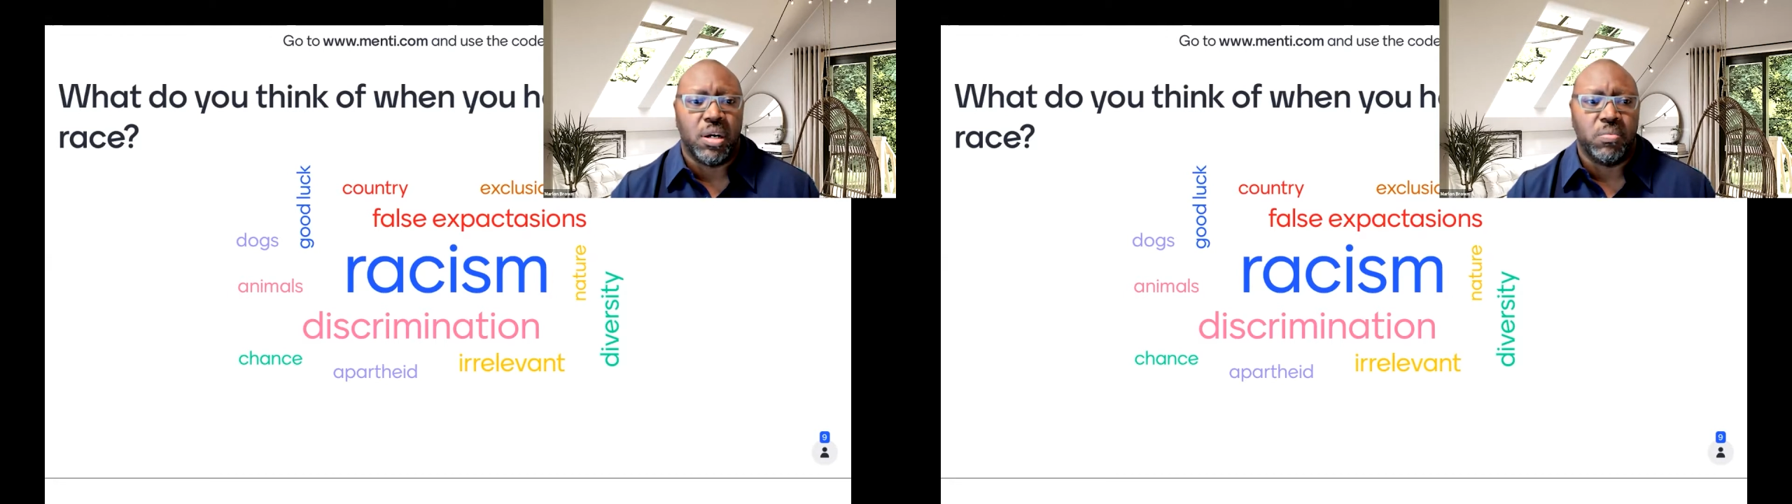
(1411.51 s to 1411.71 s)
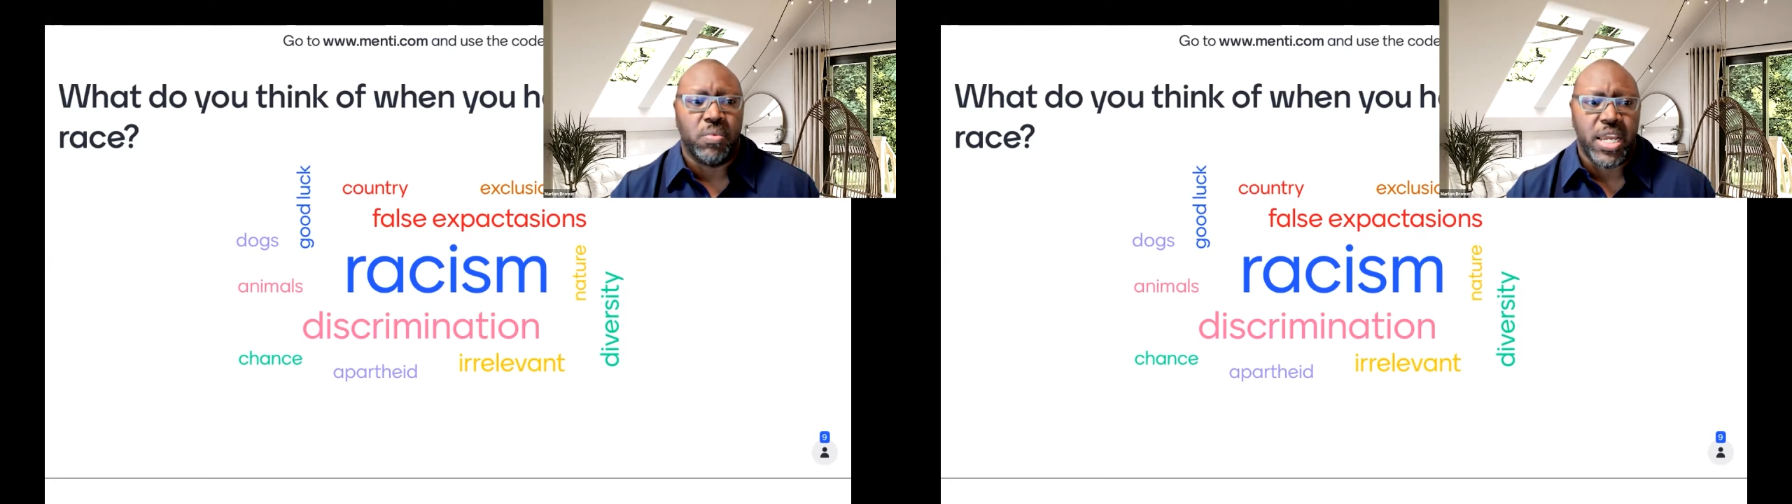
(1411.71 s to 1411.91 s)

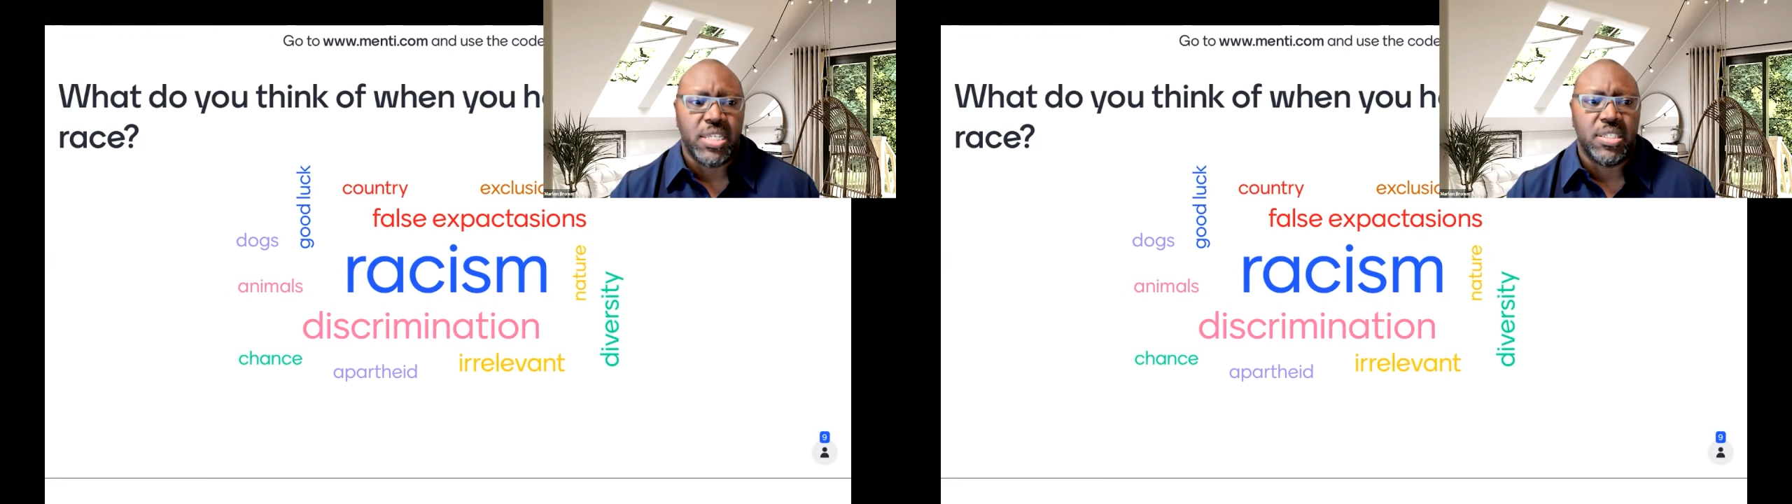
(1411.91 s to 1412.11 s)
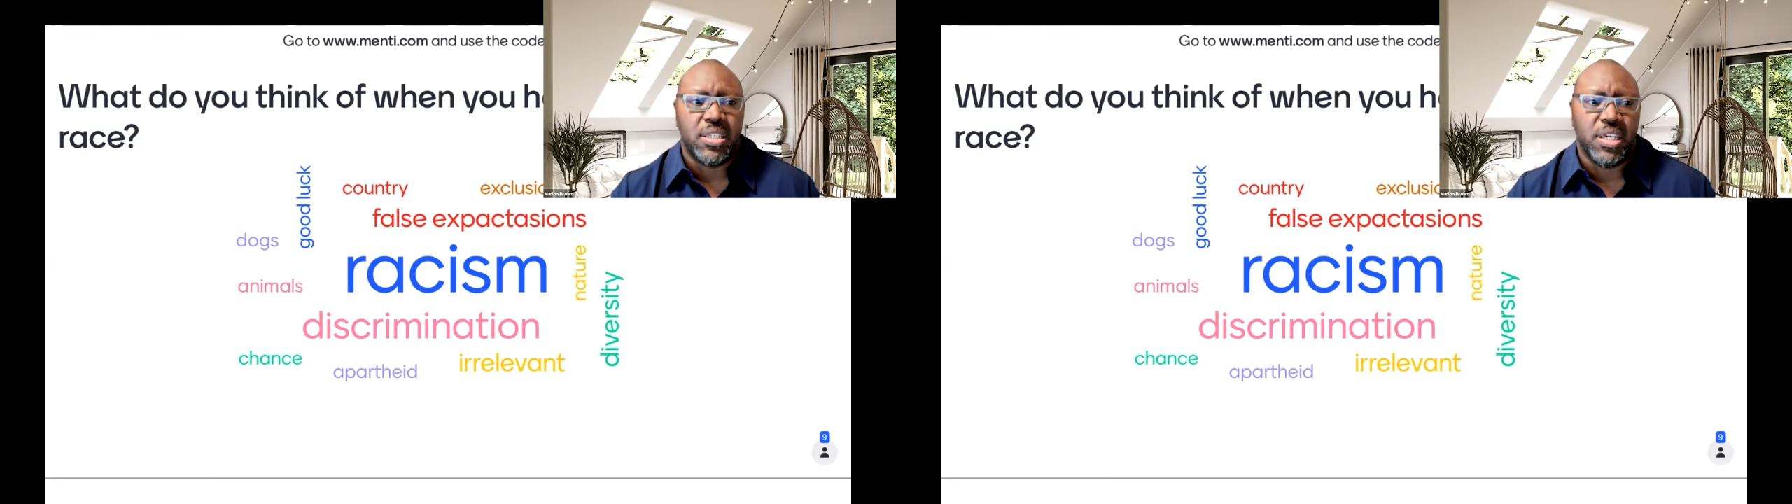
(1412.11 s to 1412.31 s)

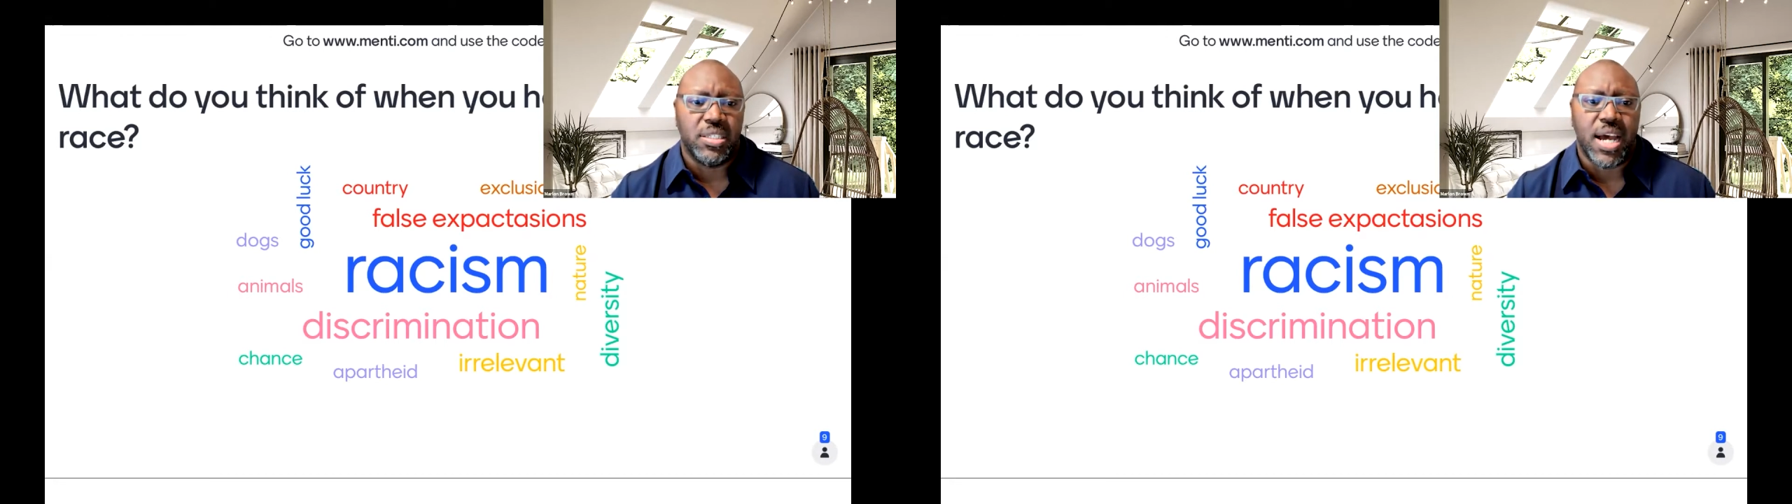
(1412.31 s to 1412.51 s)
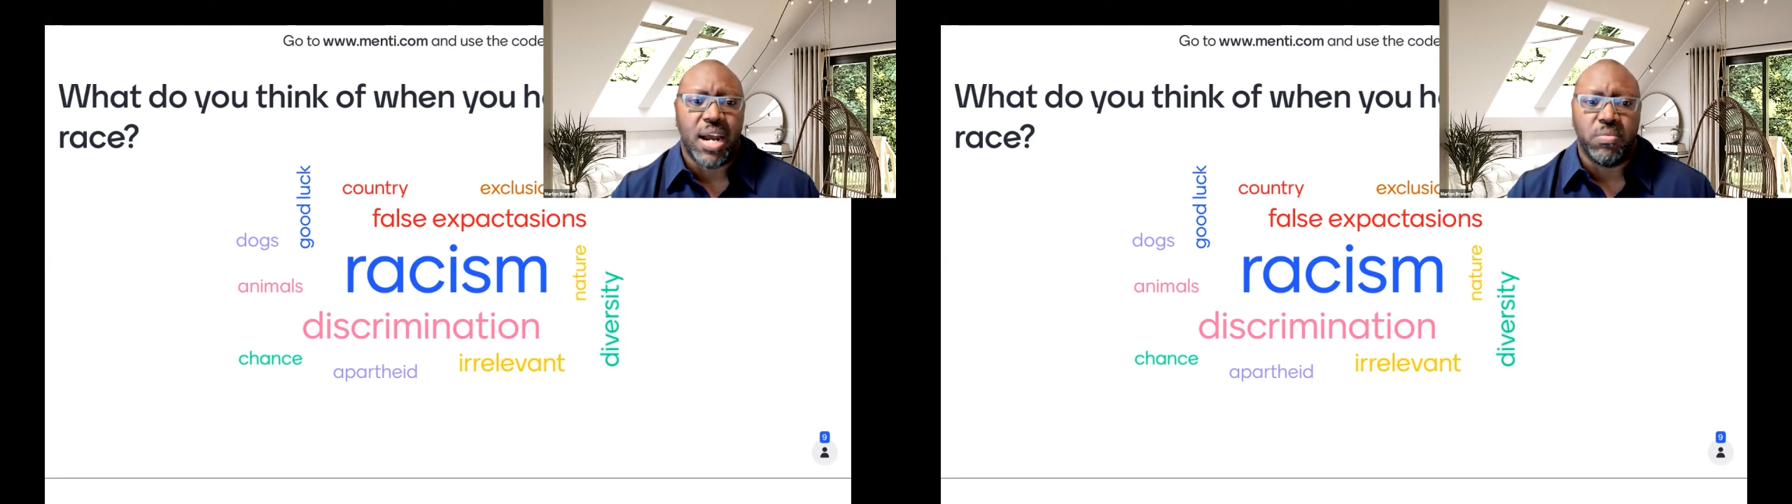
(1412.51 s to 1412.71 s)
race
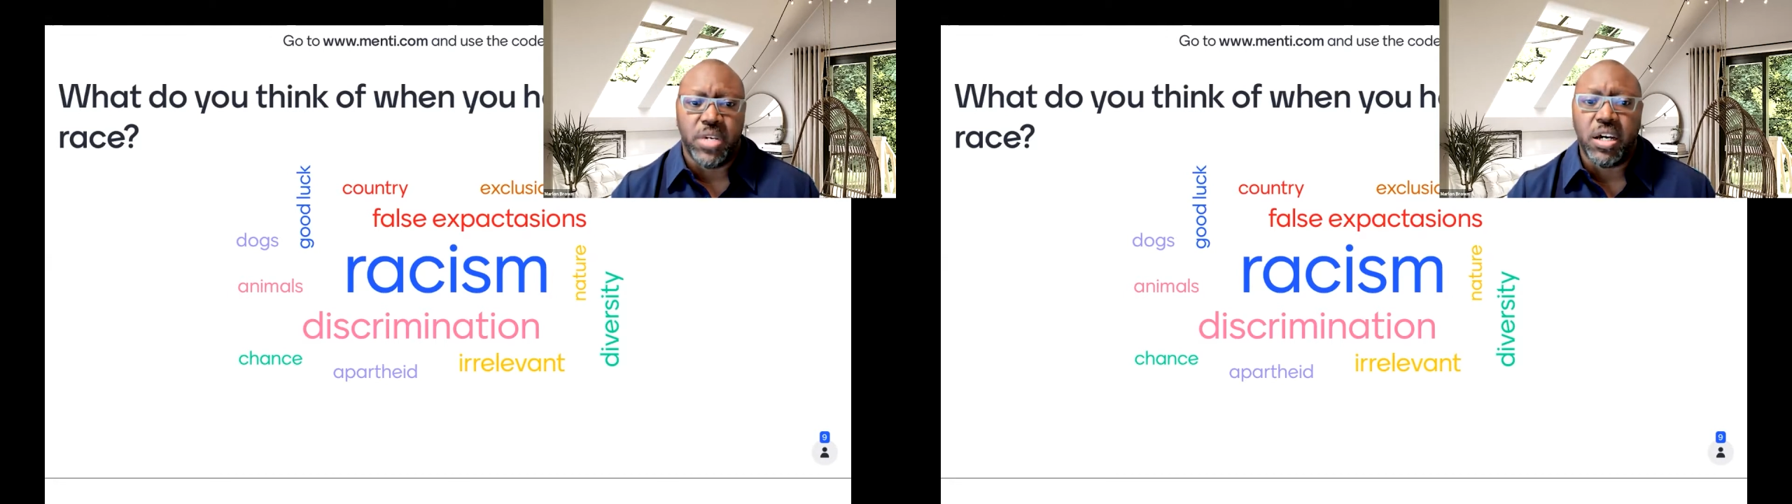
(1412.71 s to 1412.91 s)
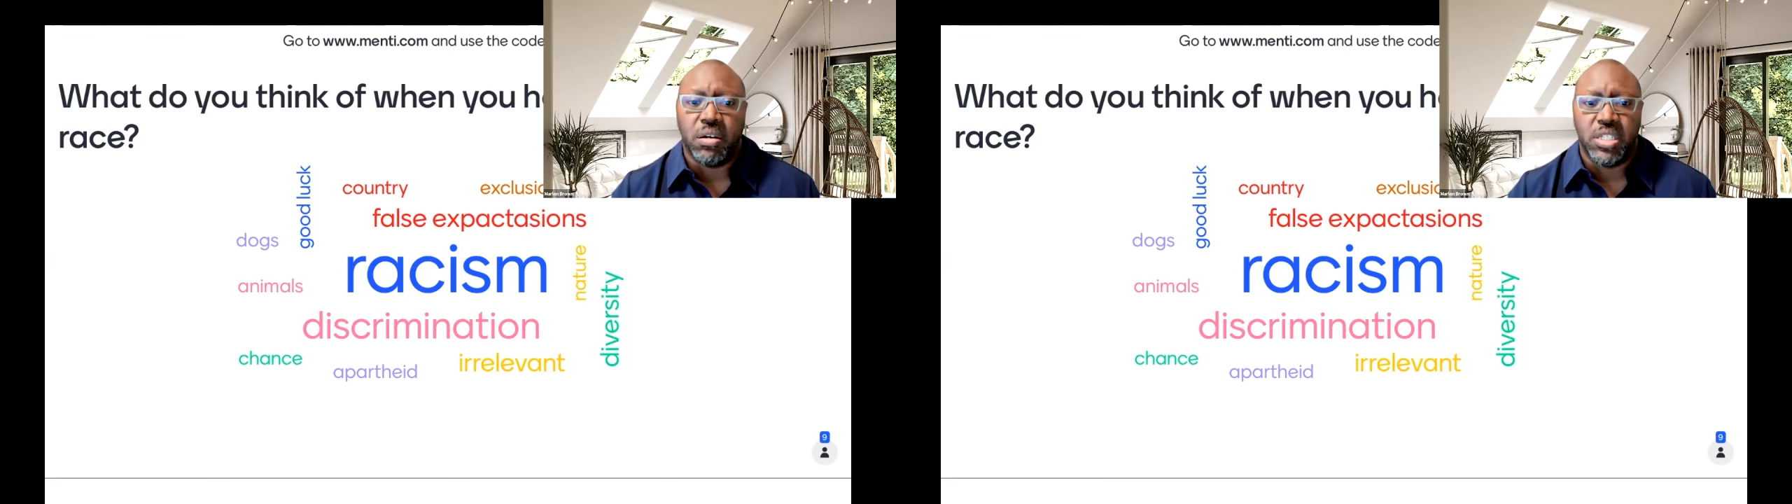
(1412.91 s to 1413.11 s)
is not real,